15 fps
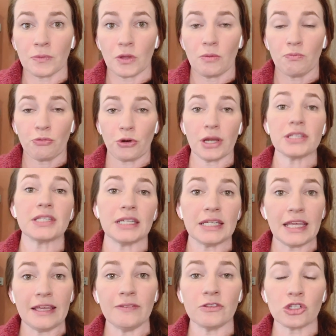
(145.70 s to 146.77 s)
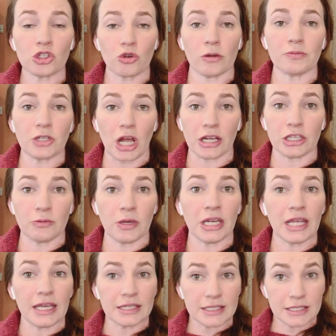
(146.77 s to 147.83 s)
present in the script
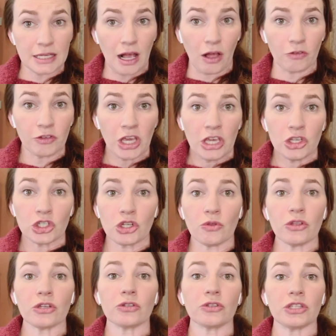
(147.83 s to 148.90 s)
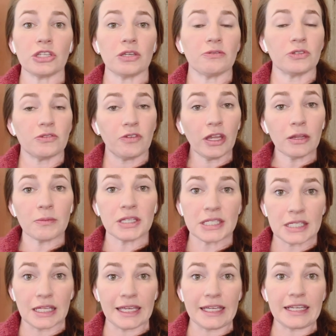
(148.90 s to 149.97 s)
document itself. So the development
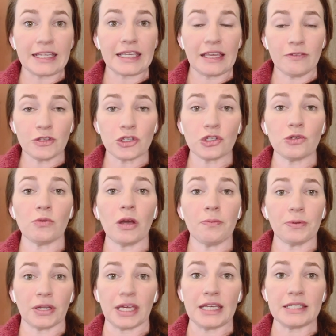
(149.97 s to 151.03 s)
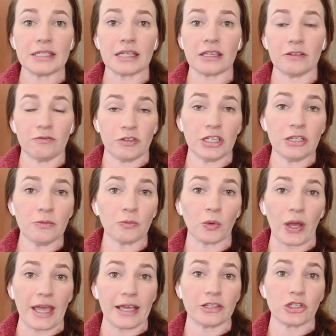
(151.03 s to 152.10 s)
slate gives you a place, a convenient
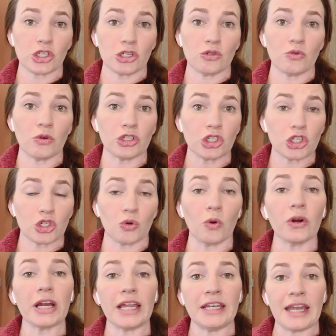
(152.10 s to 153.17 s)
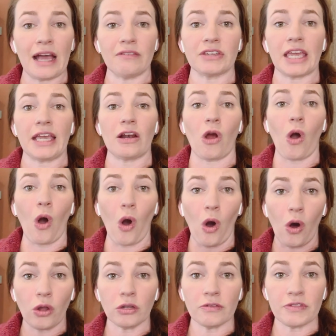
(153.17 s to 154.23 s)
way to store and navigate
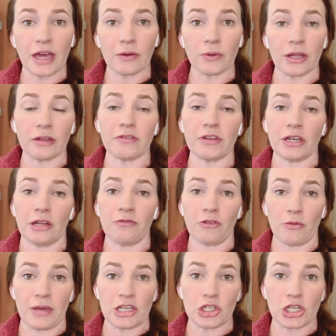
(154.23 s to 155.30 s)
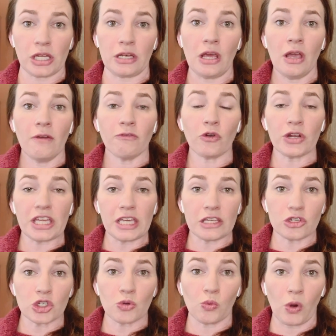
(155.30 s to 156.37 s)
all of that relevant information for
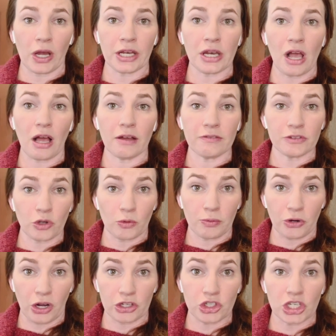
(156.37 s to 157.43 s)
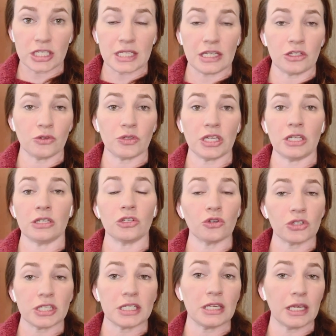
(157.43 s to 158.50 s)
each one of your projects. And
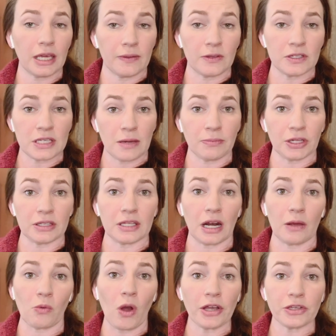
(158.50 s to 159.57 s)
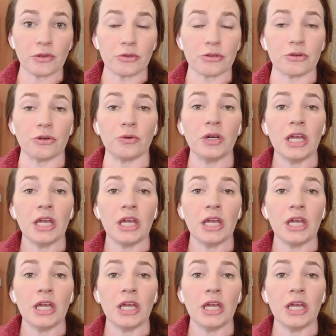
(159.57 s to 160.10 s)
you'll see in the template that I walk you through,